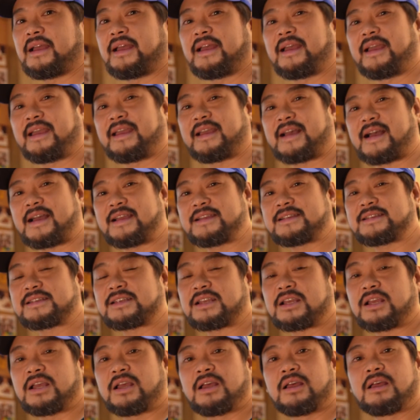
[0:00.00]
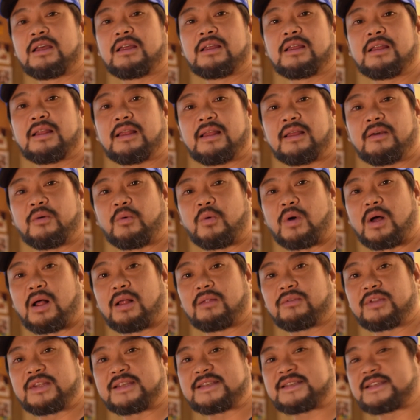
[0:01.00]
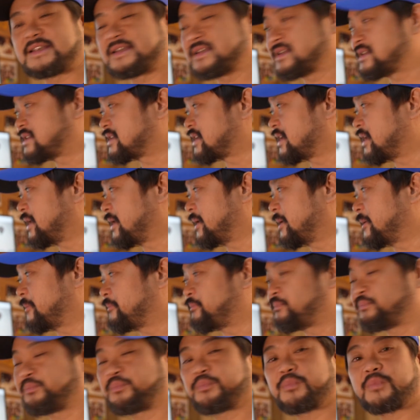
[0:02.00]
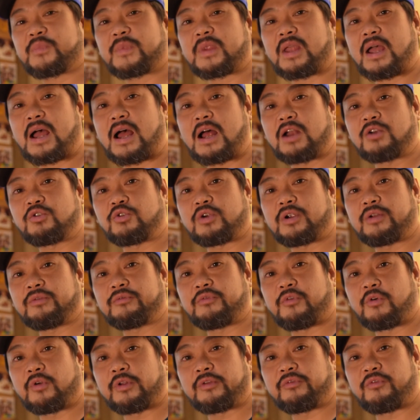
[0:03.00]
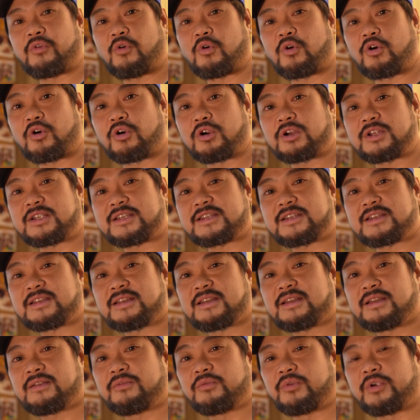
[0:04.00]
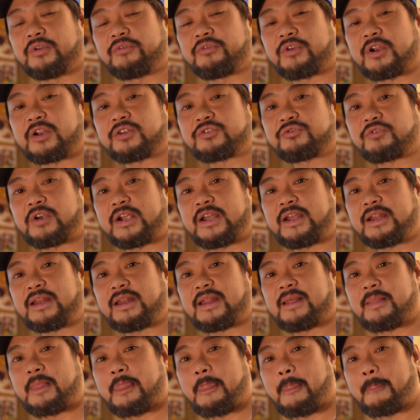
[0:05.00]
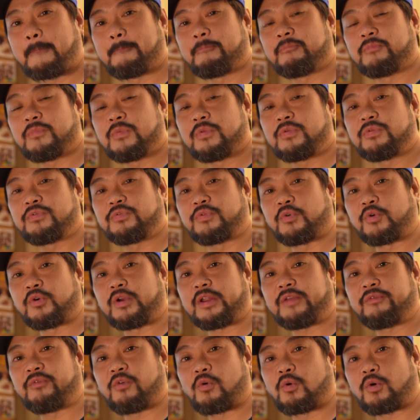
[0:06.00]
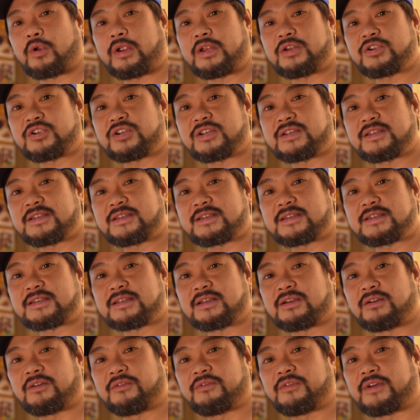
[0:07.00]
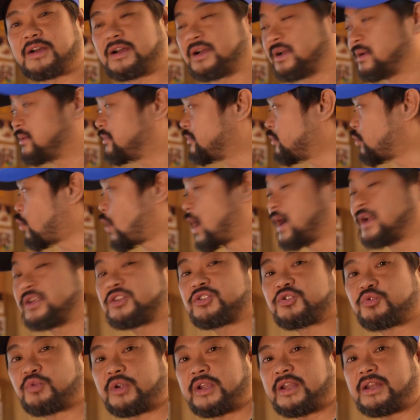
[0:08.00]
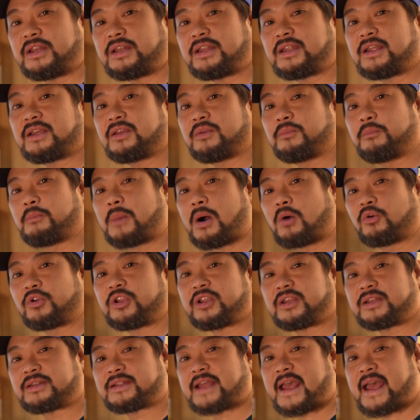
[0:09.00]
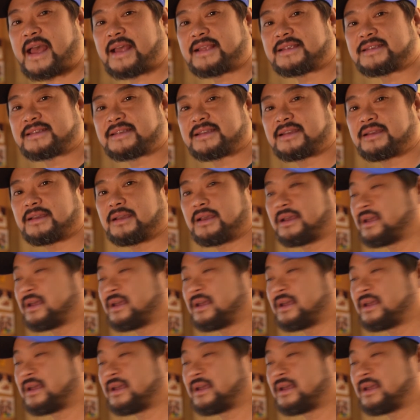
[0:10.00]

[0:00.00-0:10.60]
Hey guys, well this is uh, one hundred forty-four hertz refresh rate, thirty-four inches of uh, widescreen, multitask,